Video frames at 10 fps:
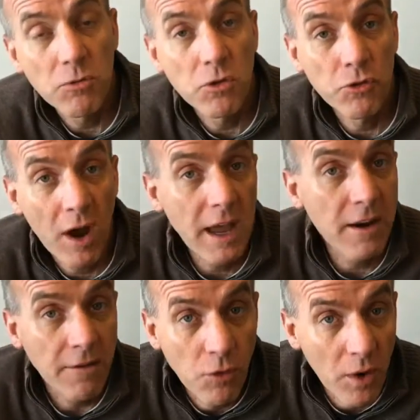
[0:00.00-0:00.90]
try and
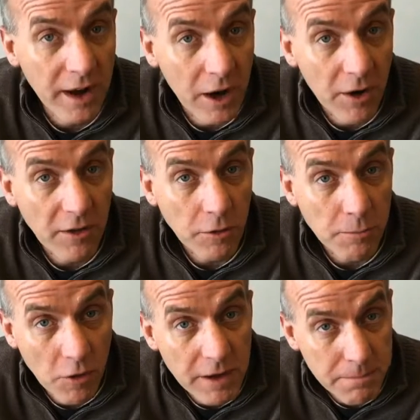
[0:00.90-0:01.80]
avoid areas with
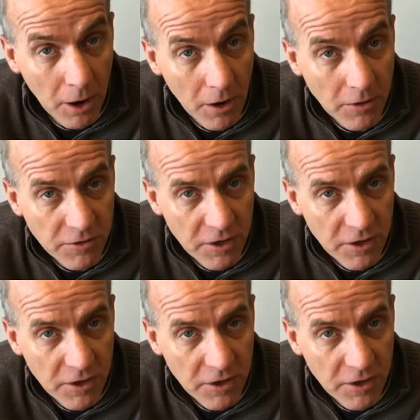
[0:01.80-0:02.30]
moving parts.